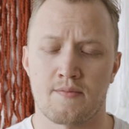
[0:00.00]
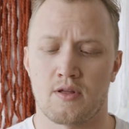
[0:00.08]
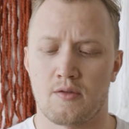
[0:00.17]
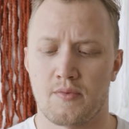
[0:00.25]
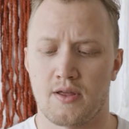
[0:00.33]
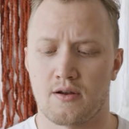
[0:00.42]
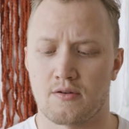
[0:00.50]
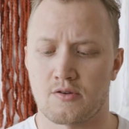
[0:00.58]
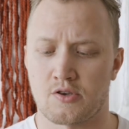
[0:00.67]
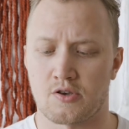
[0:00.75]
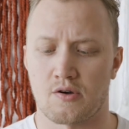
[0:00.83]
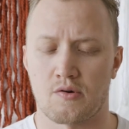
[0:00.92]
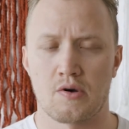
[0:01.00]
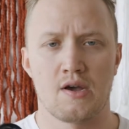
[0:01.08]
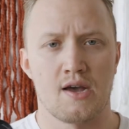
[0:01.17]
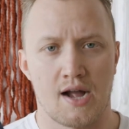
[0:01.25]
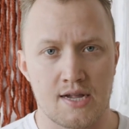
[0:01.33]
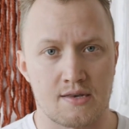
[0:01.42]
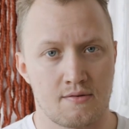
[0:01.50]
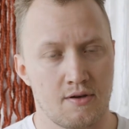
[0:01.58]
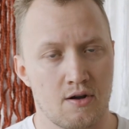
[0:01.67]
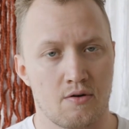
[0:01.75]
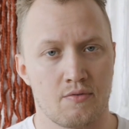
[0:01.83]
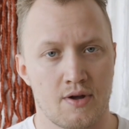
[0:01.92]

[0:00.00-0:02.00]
millimeters, so it's, you know,